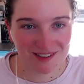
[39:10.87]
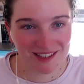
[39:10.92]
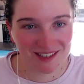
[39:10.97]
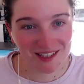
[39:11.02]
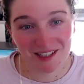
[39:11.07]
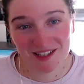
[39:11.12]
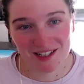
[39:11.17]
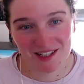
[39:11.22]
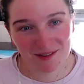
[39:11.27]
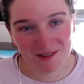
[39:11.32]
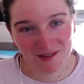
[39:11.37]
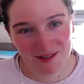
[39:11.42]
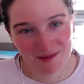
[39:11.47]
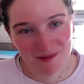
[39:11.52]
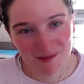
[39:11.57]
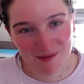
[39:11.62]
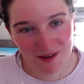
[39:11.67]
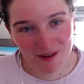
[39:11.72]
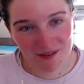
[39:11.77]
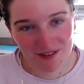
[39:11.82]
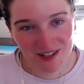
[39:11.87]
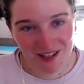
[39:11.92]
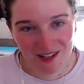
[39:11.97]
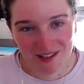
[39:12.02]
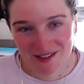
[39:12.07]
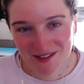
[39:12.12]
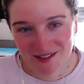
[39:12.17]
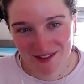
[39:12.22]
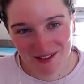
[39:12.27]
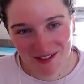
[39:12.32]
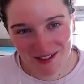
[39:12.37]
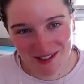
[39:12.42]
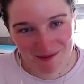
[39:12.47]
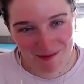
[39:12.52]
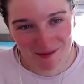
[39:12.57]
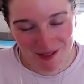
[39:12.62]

you could start with some of my videos, of course,